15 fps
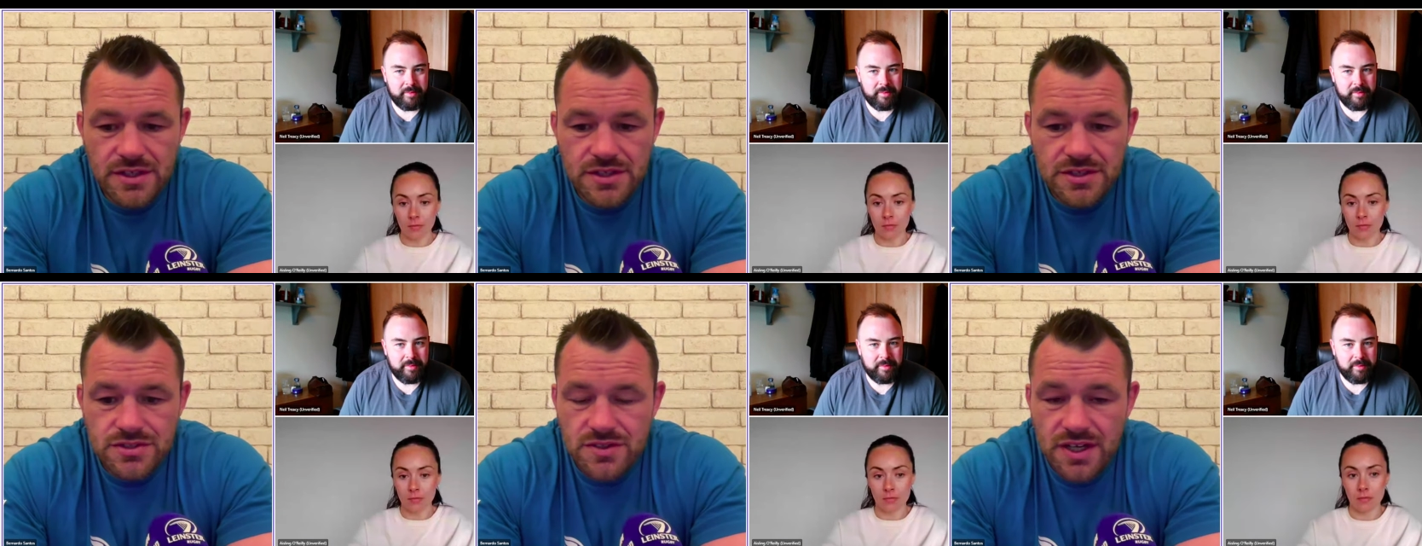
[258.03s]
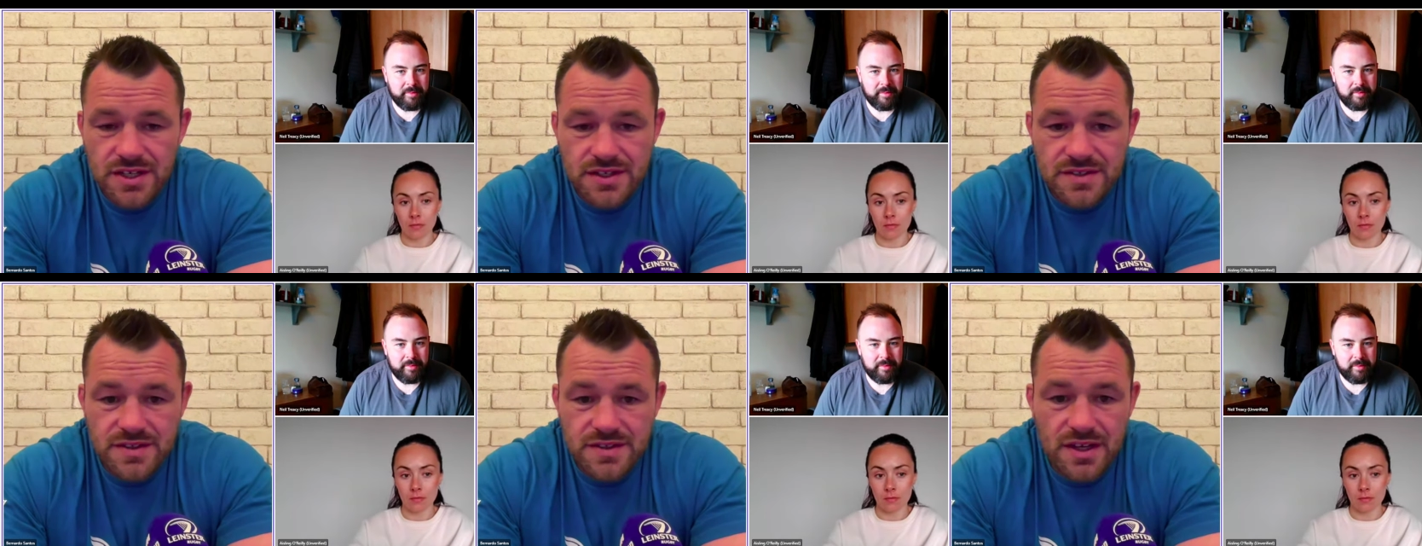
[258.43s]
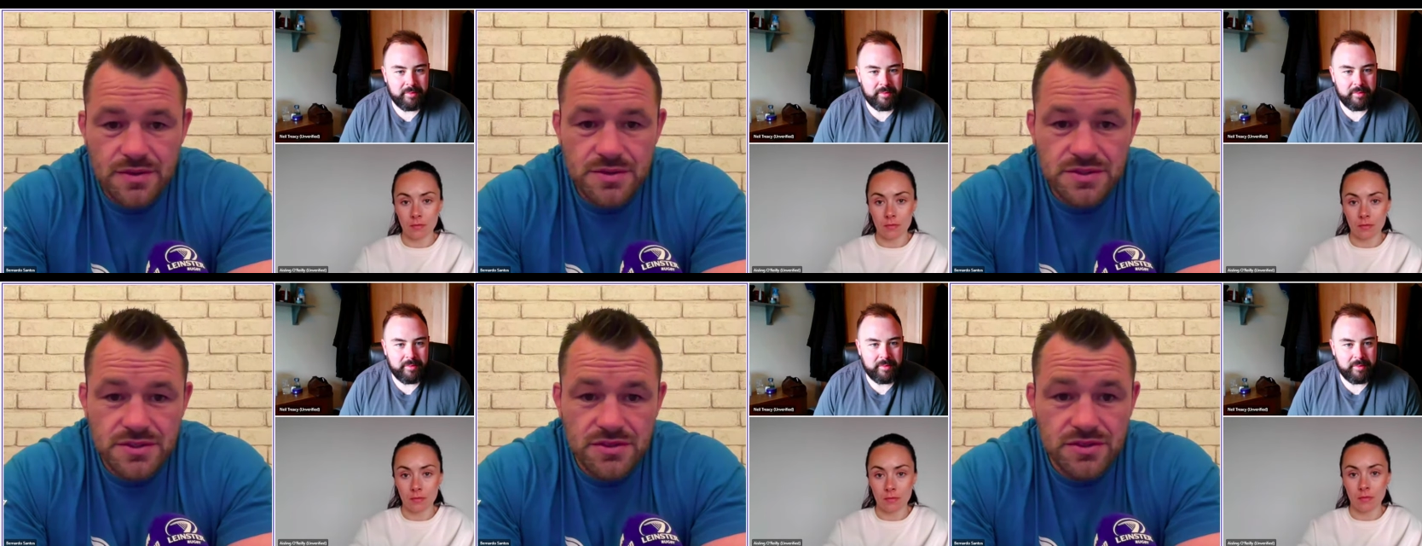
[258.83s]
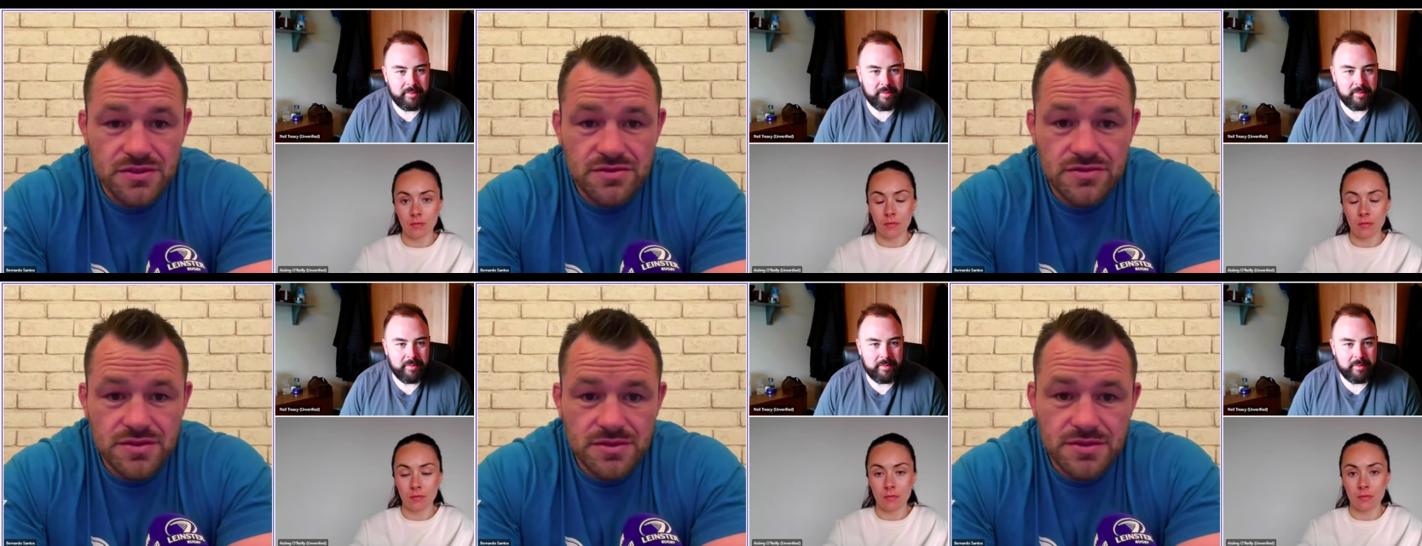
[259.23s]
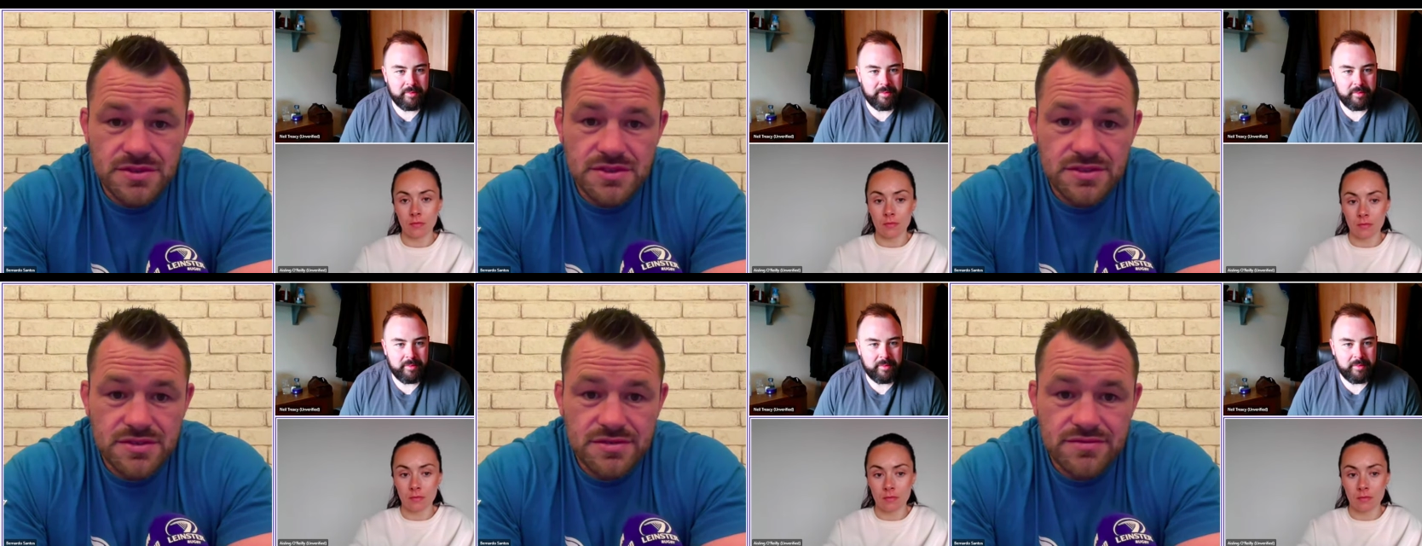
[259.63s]
Speaker 1: training today was good. There
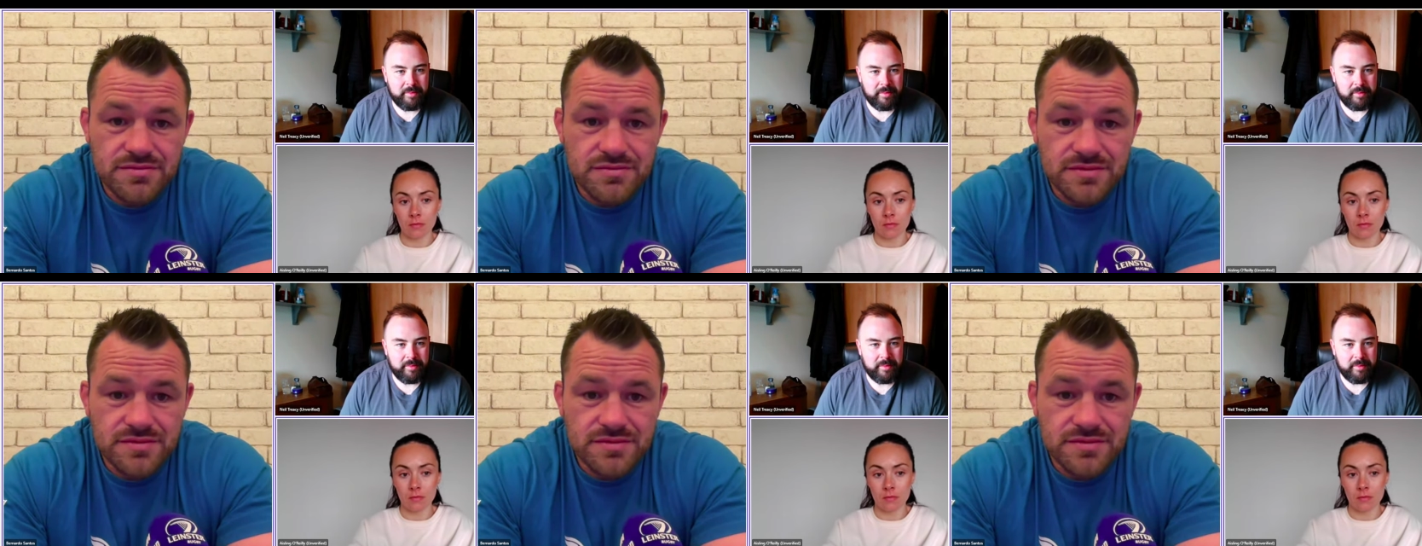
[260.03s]
was